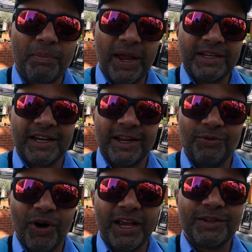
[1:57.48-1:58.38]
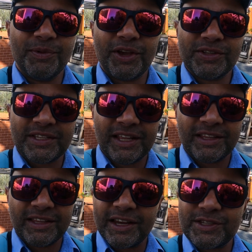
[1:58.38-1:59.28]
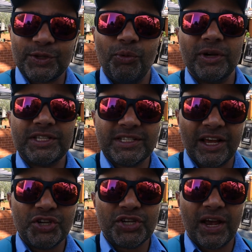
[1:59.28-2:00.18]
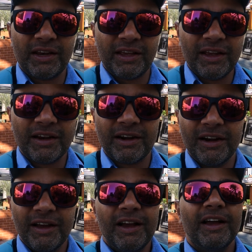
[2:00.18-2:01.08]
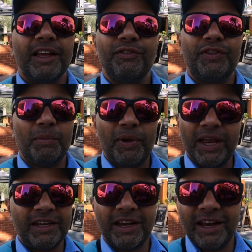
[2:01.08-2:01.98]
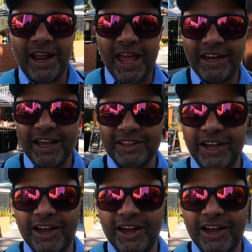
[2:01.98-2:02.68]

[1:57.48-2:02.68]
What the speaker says: are painted in white because there's so much sunshine here. If they painted it in any other